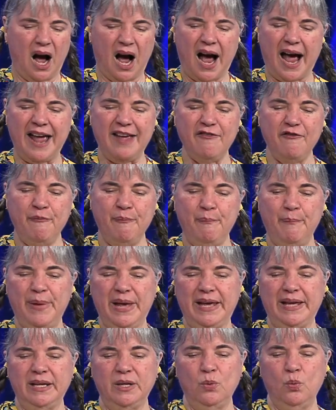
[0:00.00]
I've
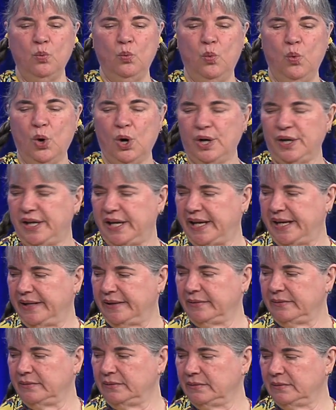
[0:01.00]
been
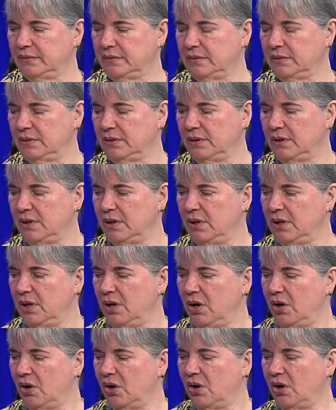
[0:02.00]
working
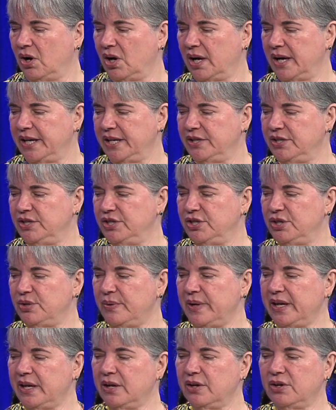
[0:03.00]
on
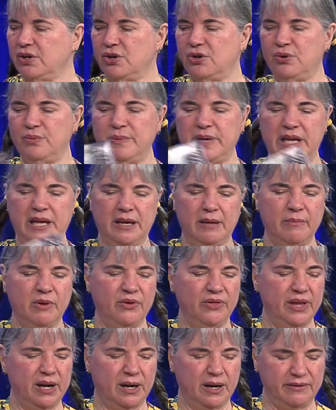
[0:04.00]
doing a Kumihimo
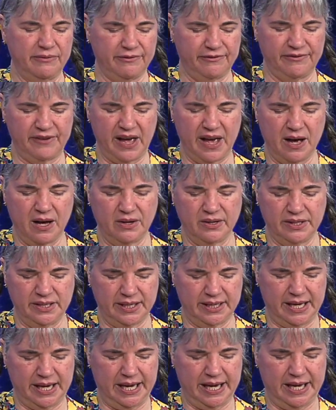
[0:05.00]
that I found
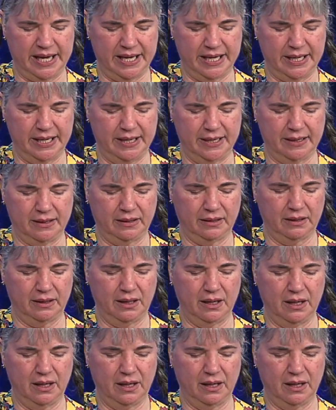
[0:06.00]
in